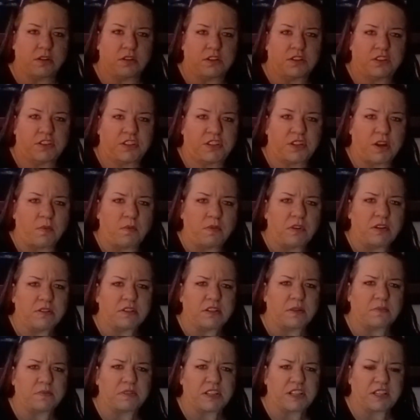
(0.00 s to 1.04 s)
Someone is
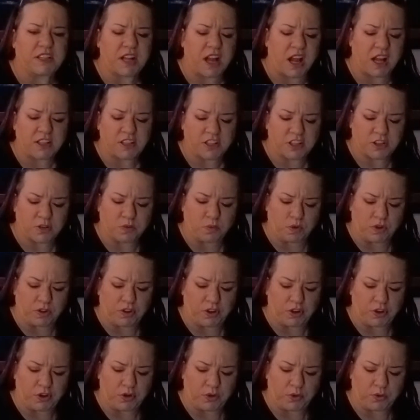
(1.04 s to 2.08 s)
obsessed with
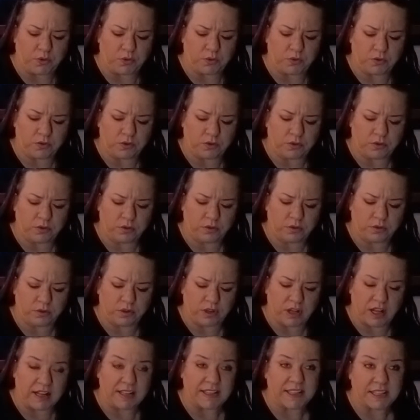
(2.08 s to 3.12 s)
you,
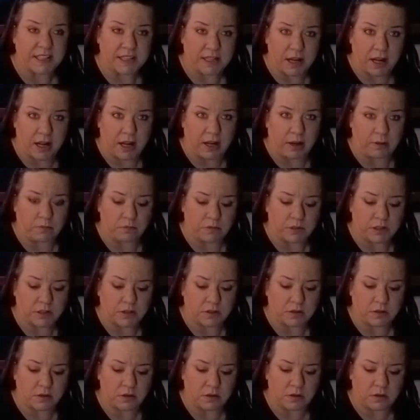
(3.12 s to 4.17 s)
it
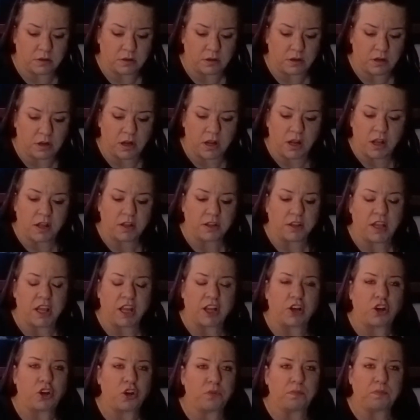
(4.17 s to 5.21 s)
seems. They
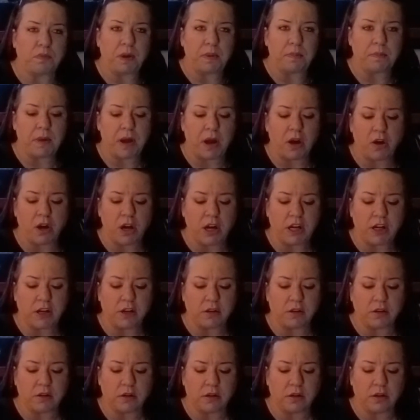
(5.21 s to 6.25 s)
could be married,
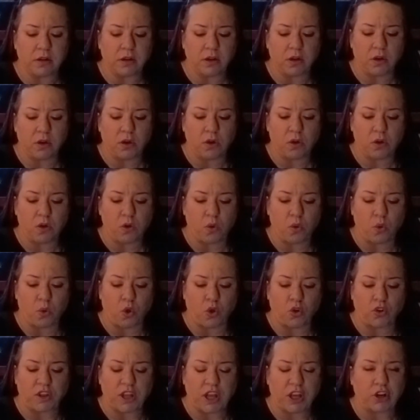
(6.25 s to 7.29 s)

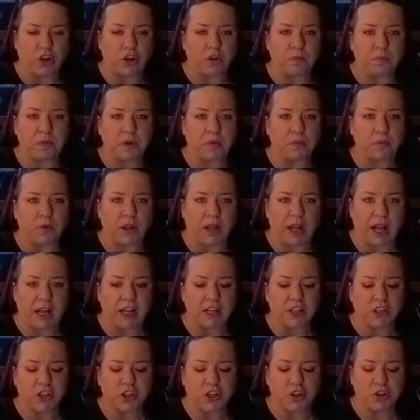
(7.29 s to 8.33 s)
or they could be
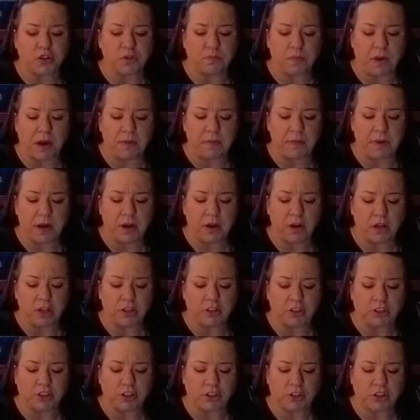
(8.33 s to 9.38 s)
related to you by
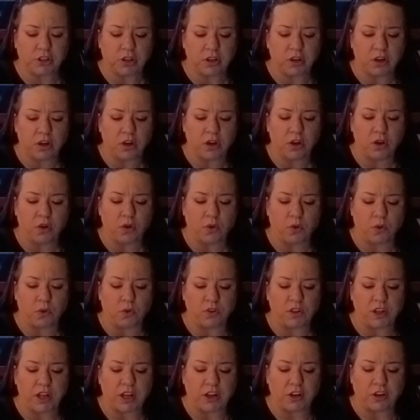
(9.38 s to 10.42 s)
marriage, or
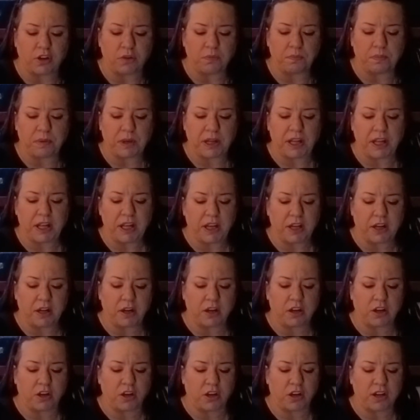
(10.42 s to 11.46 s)
they could be
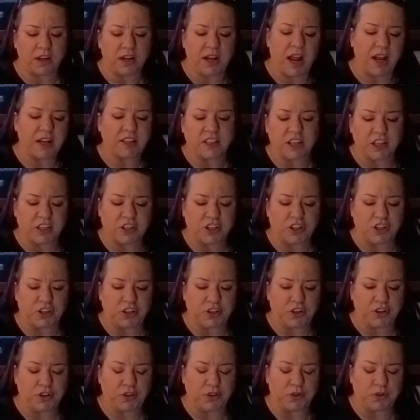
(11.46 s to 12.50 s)
connected to
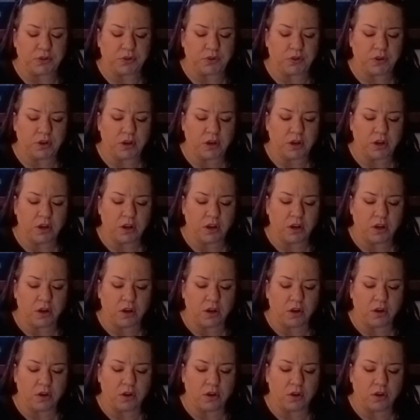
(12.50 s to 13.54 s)
you
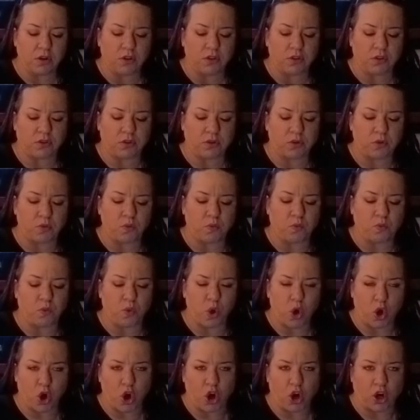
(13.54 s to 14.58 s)
through
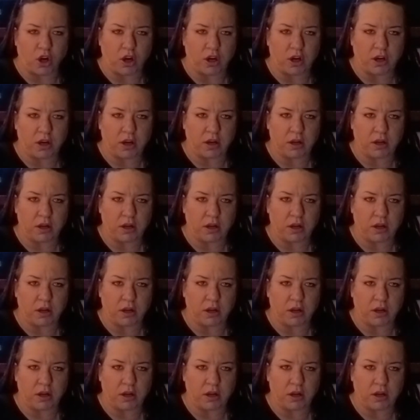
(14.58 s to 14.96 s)
work.